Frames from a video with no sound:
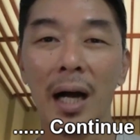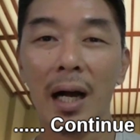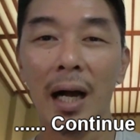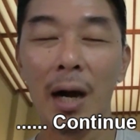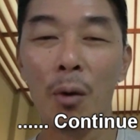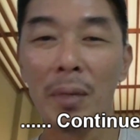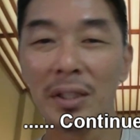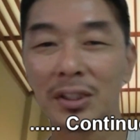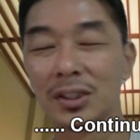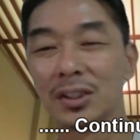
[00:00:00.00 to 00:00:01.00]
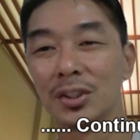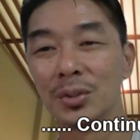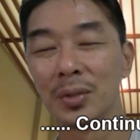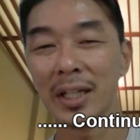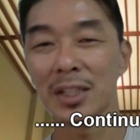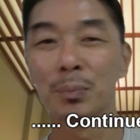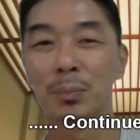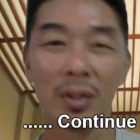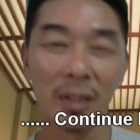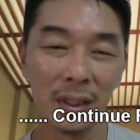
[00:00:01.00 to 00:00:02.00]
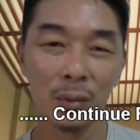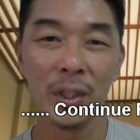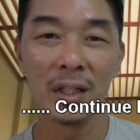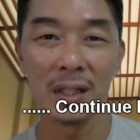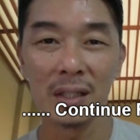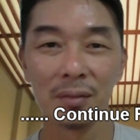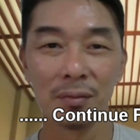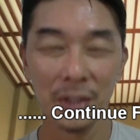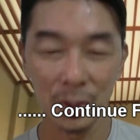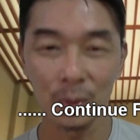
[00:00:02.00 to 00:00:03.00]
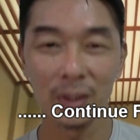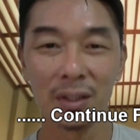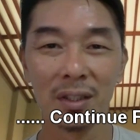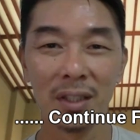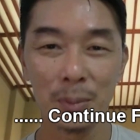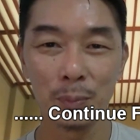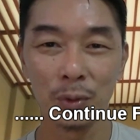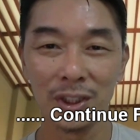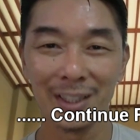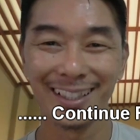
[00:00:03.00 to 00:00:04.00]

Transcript: how much you guys bought the Wira? This project car.